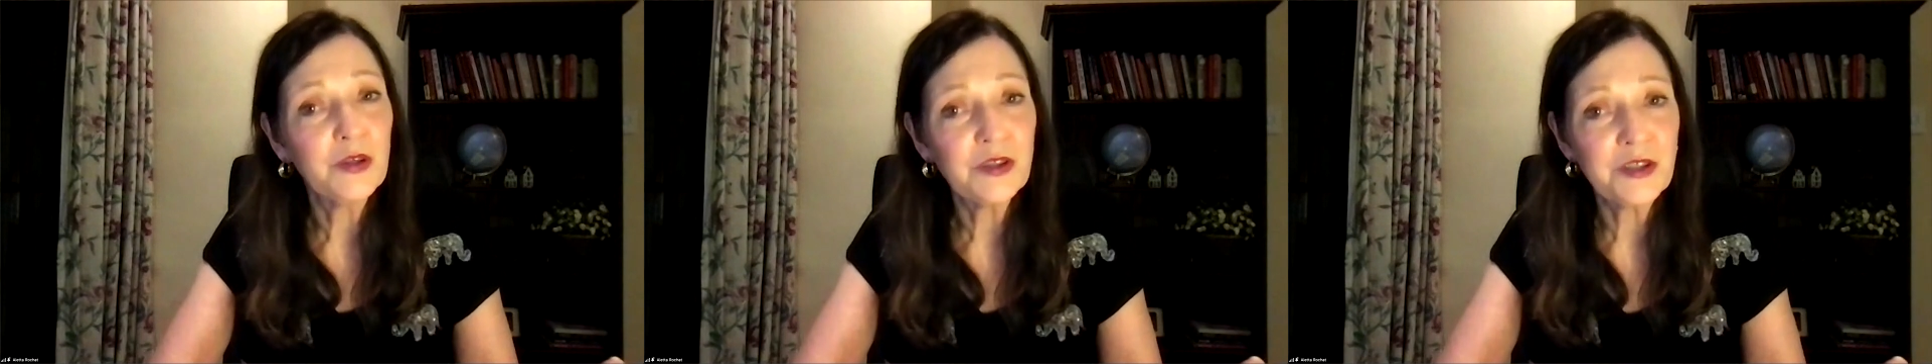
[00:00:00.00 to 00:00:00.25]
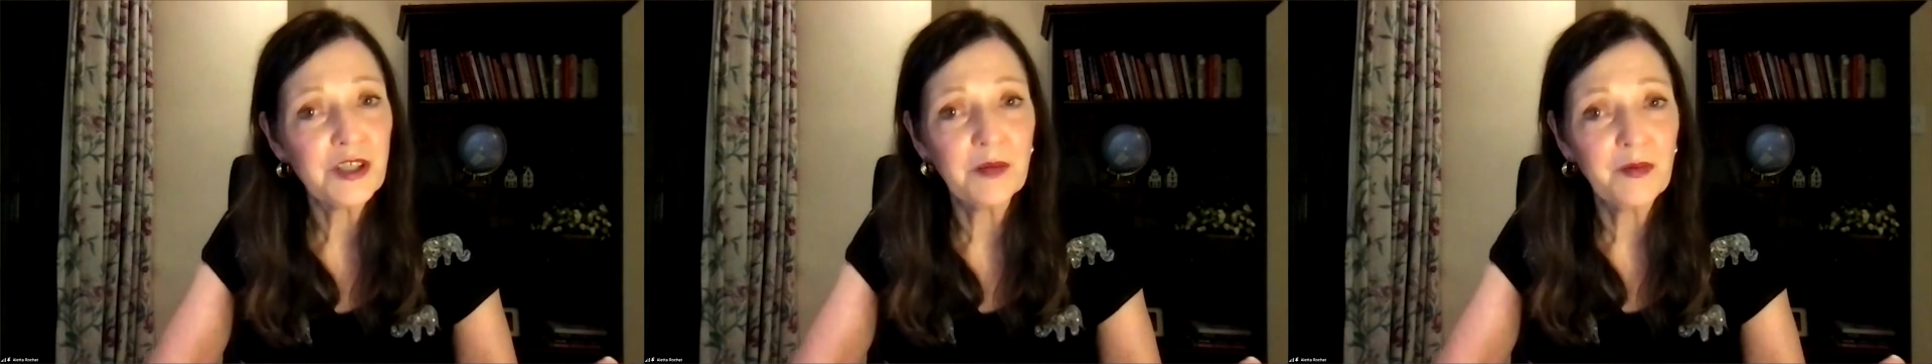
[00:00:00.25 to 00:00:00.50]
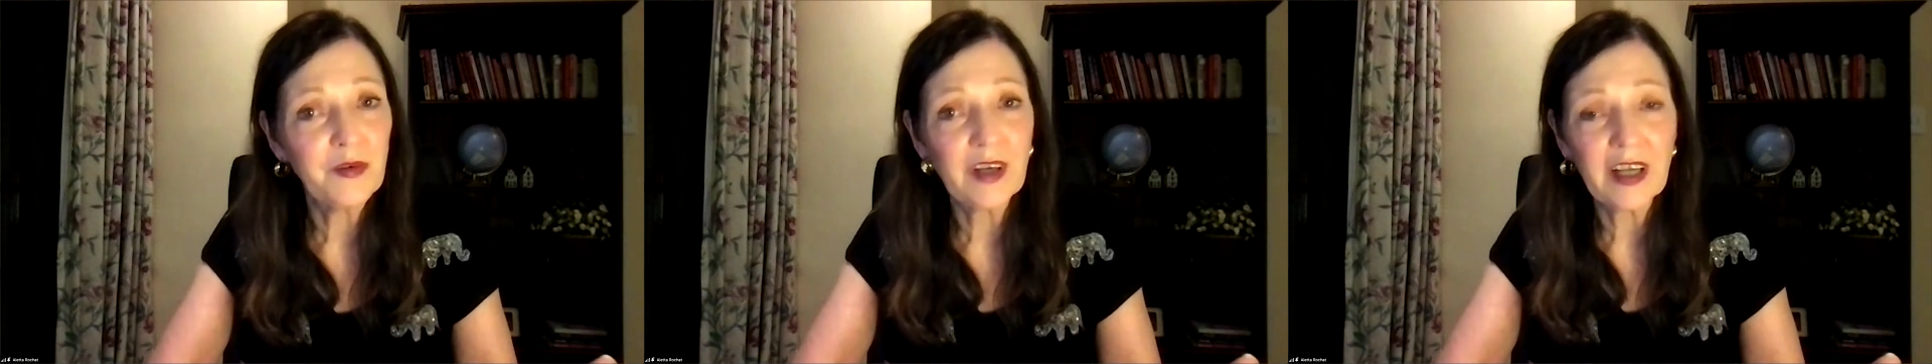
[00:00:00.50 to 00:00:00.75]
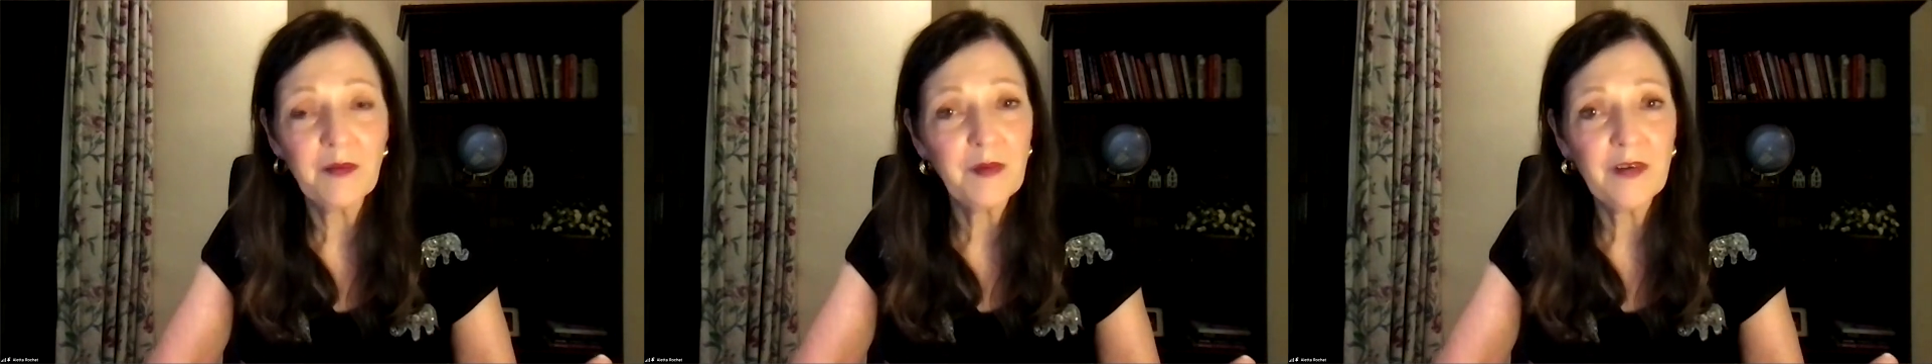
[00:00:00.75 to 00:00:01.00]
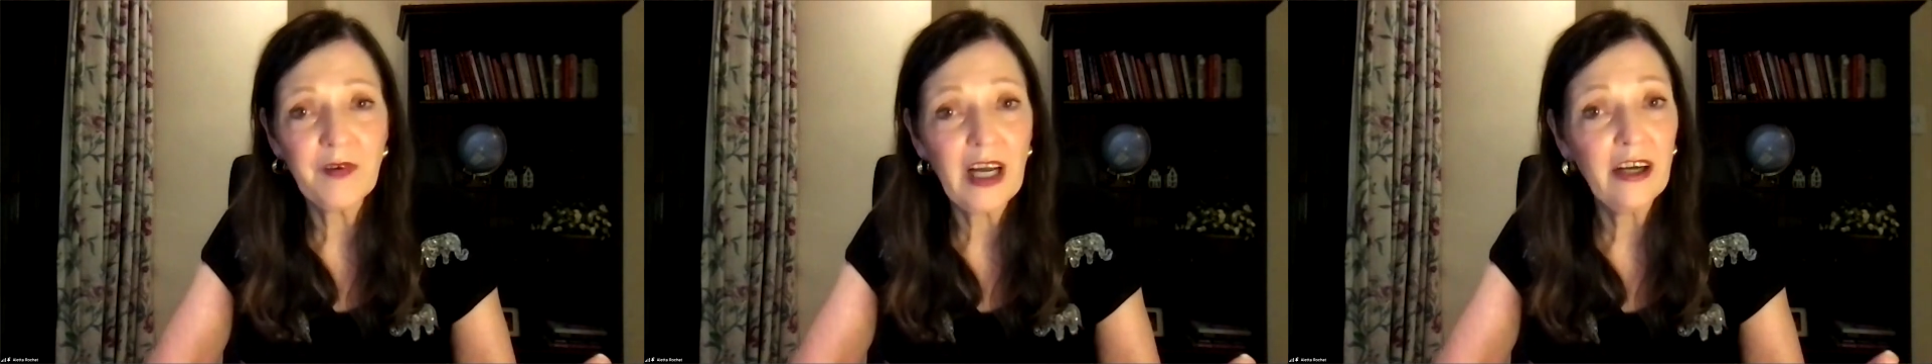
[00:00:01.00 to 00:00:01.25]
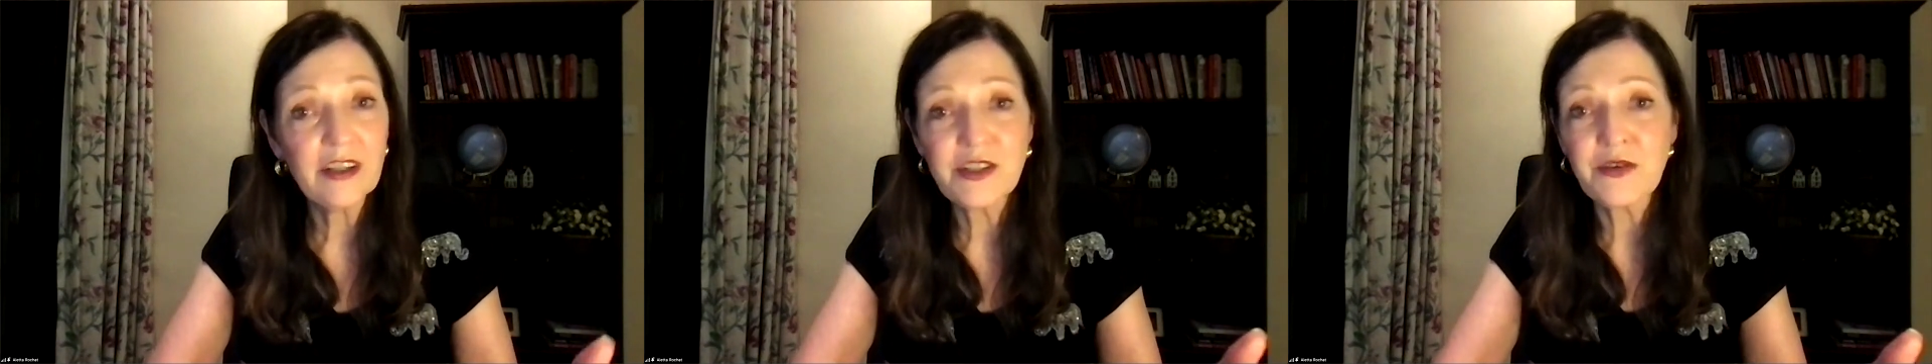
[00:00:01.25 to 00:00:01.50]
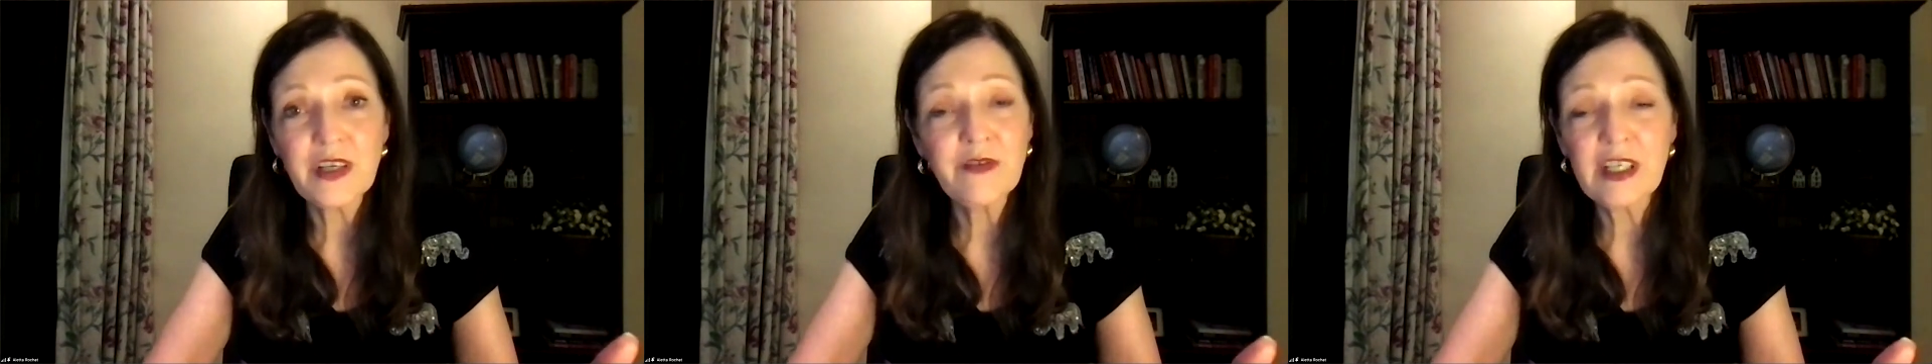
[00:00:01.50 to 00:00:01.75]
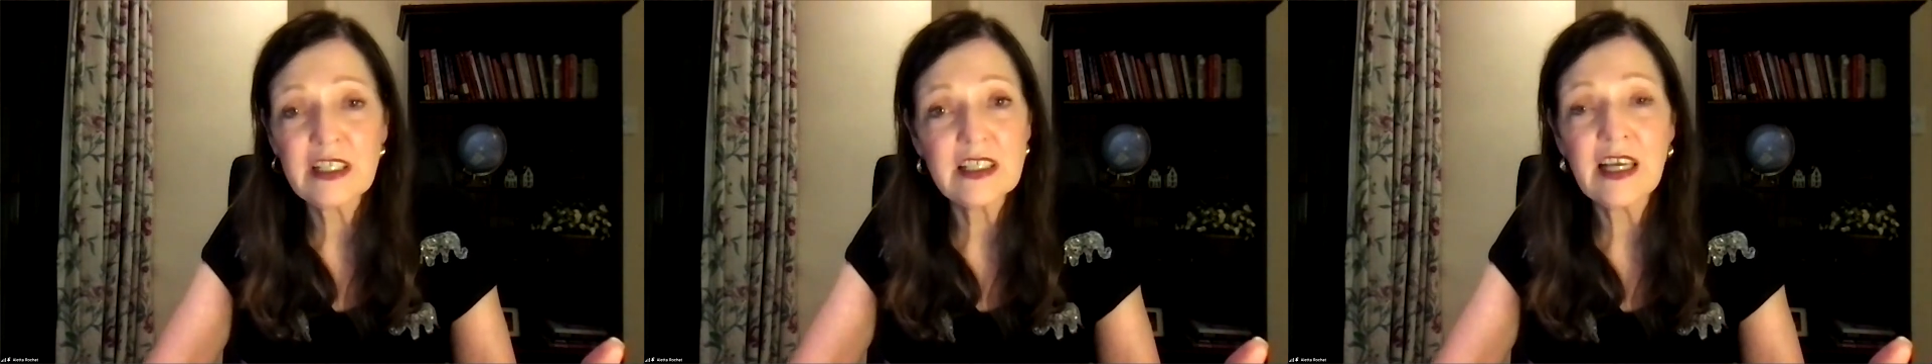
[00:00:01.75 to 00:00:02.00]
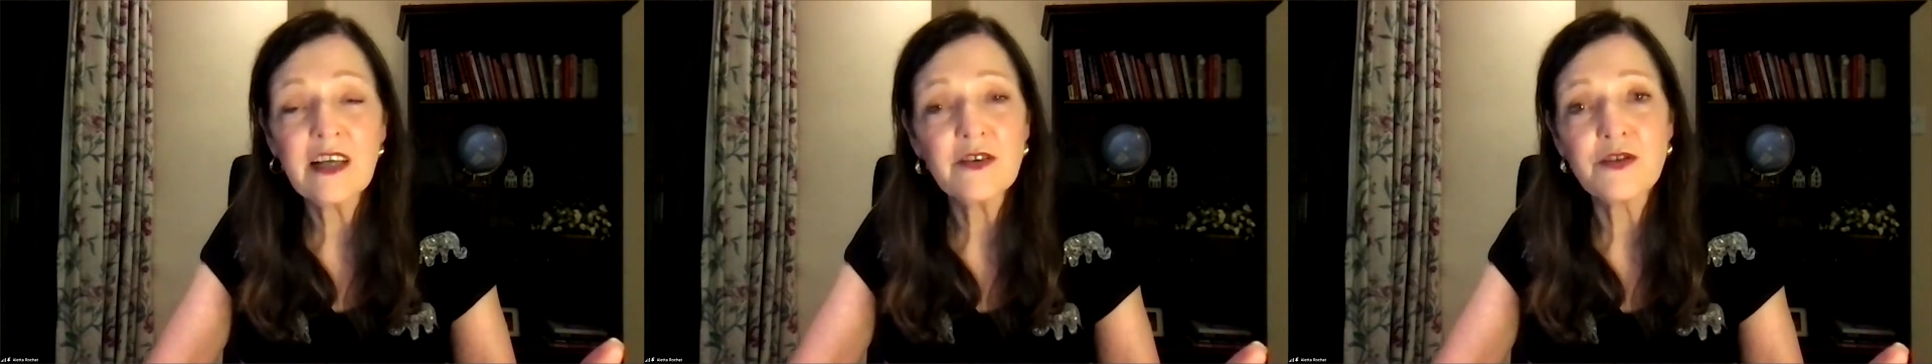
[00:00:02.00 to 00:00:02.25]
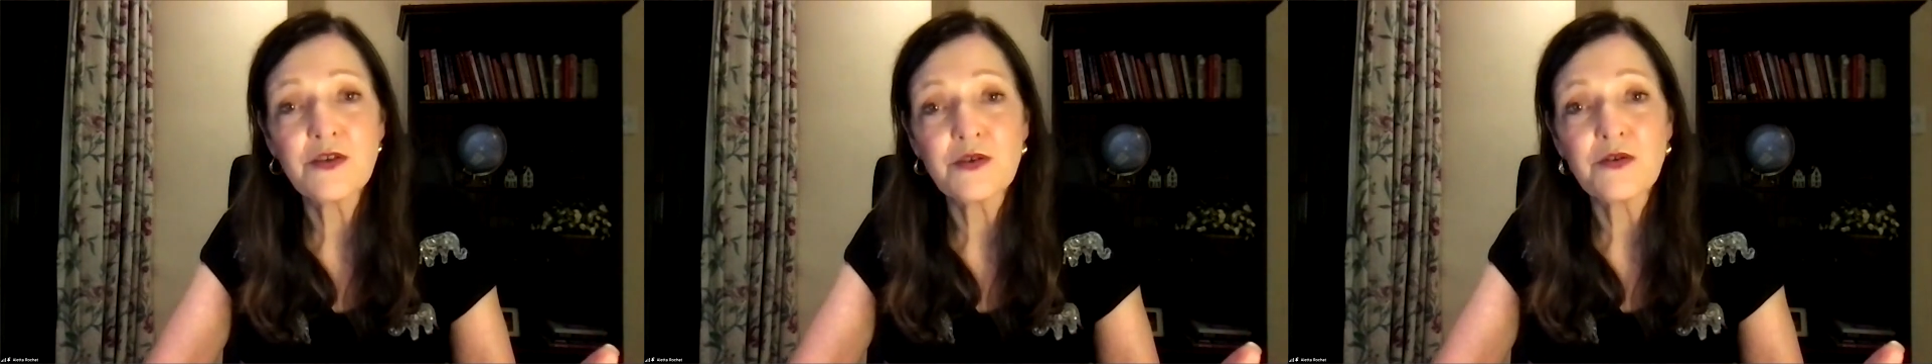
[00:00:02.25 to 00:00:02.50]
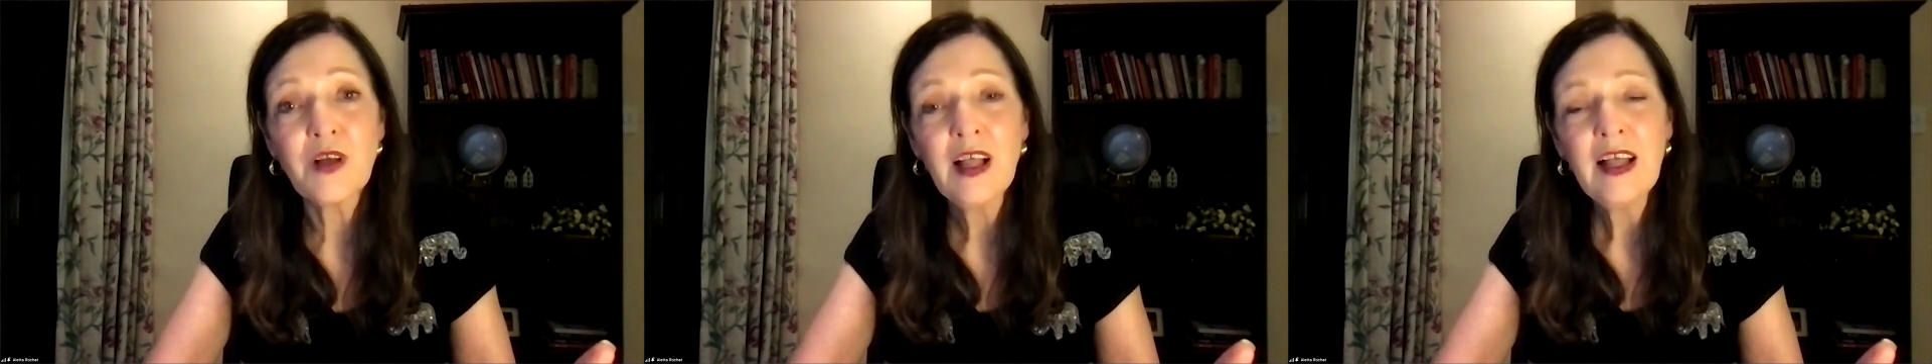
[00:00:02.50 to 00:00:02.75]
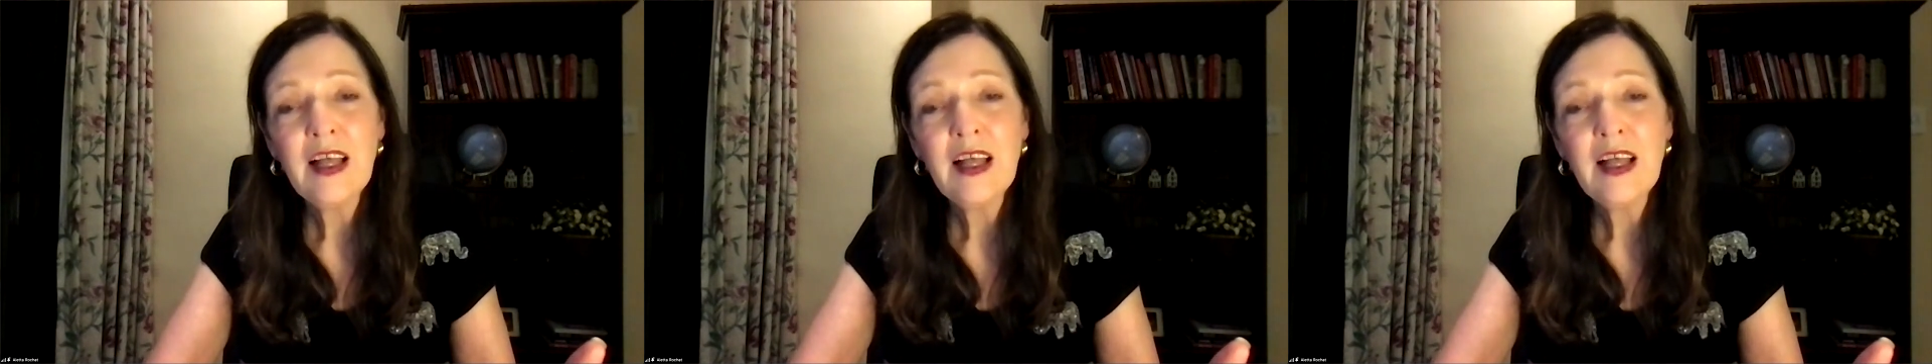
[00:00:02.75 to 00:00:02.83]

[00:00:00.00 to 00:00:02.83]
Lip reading: workshop for a couple of hours or even a day or two,